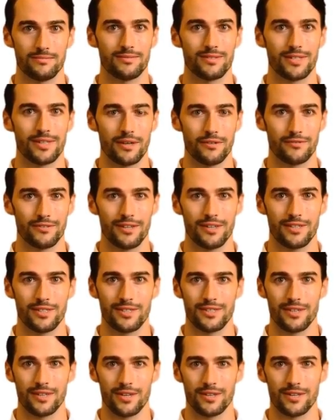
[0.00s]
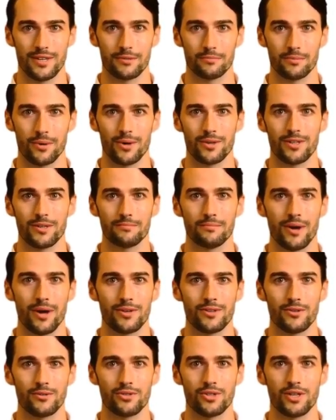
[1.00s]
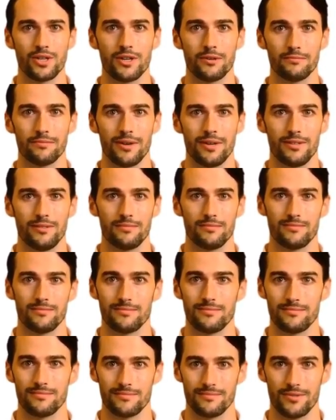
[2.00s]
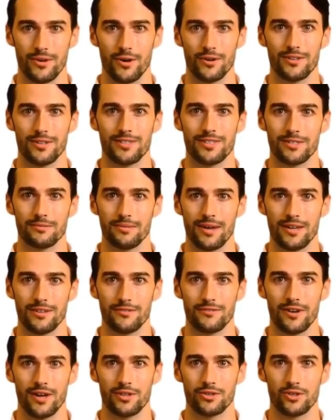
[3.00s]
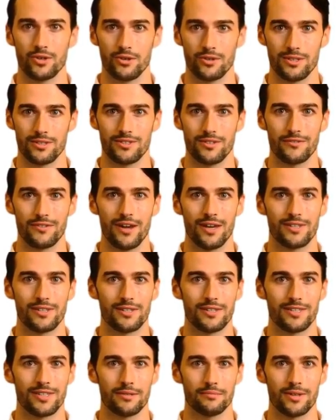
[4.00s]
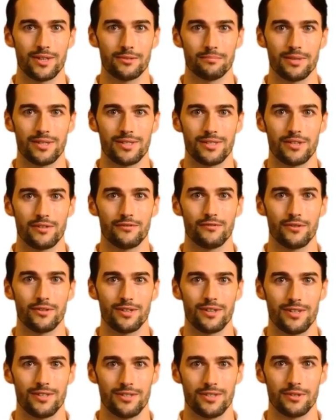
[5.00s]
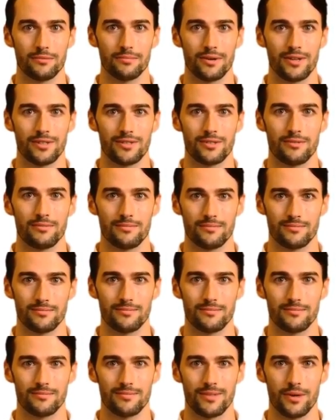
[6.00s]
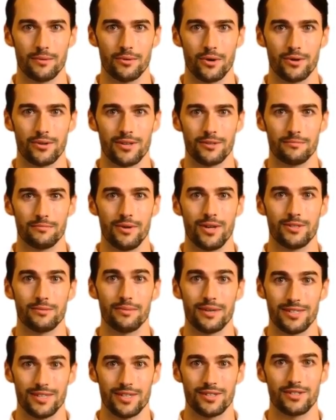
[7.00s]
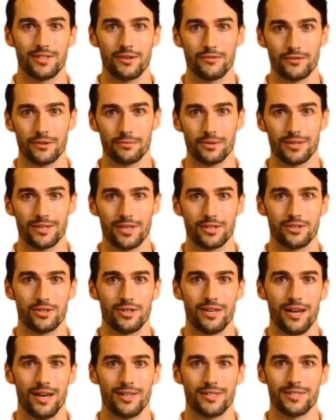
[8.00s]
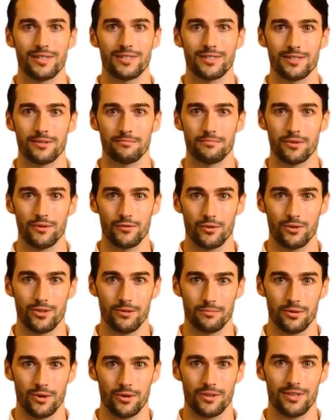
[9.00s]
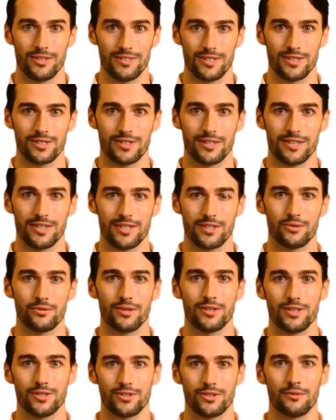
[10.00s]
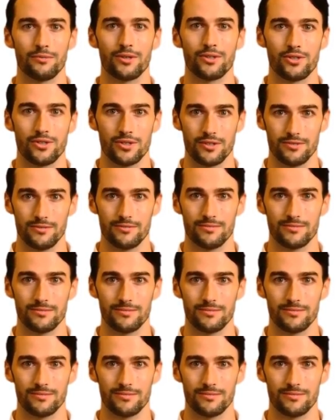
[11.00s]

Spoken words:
Safety is another important part of GMP. Products manufactured in the facility must be safe for the consumers. The product must be tested for potential hazards before the product is released for distribution.